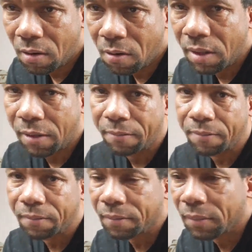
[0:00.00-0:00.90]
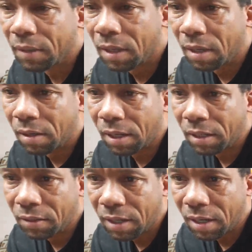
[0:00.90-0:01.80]
Okay. Okay,
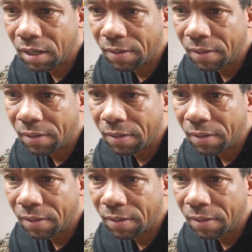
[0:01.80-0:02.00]
so Kenny, let